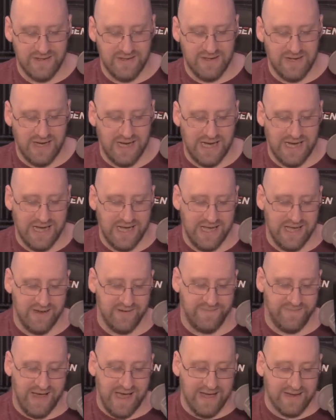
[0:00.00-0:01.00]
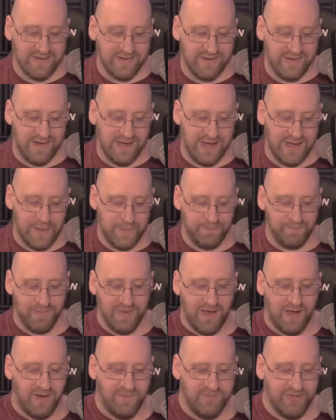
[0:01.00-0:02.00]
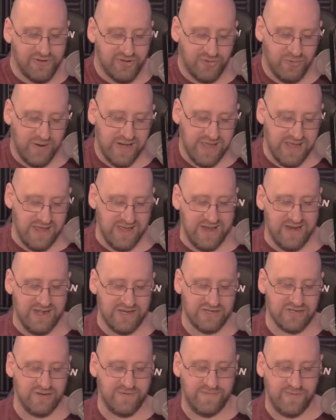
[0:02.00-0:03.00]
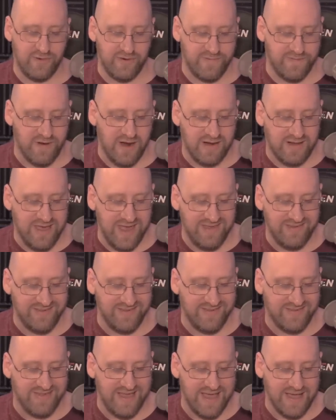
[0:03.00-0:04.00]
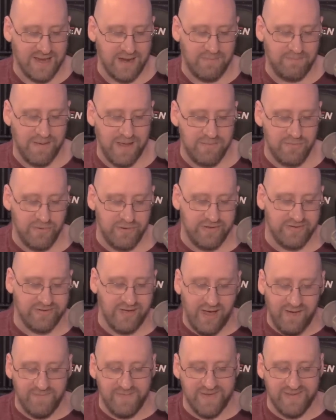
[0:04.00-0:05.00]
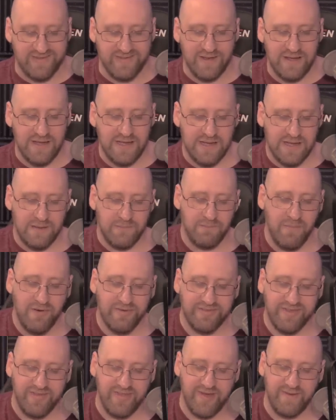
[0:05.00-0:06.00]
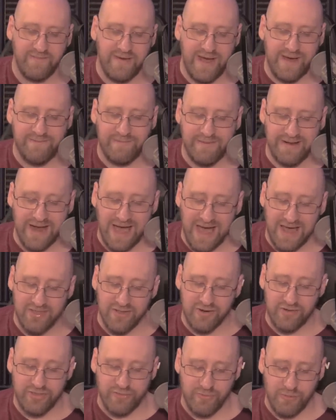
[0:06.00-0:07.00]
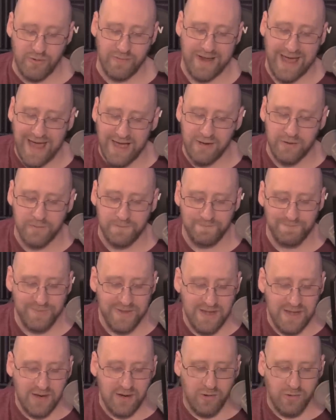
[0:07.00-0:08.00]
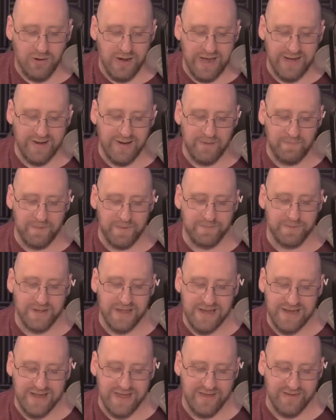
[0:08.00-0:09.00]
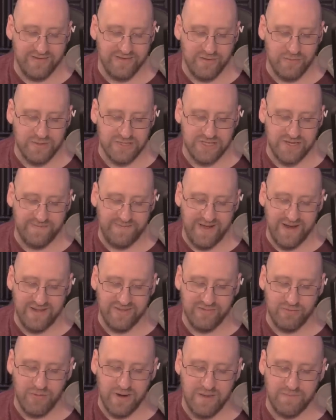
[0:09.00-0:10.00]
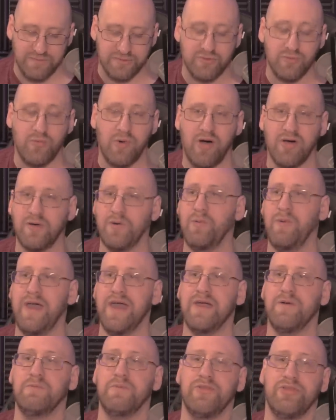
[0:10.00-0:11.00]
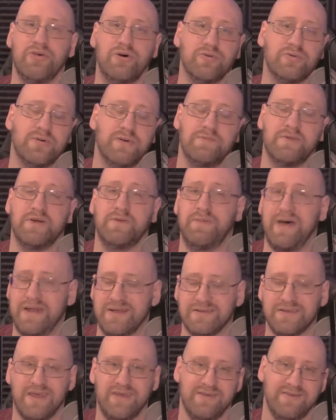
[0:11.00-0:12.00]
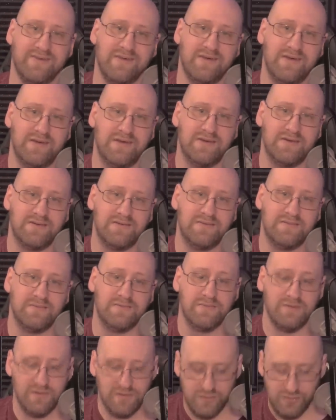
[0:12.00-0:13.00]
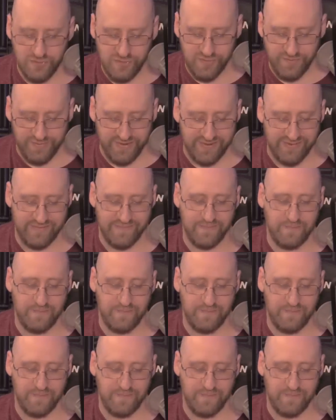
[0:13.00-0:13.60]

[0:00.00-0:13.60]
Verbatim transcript: Uh, in fact, um, of the twenty initial voter fraud cases taken up by Moody's office, most of them have been either thrown out or ended up in plea deals in which defendants were able to walk away with no criminal penalties. Oops.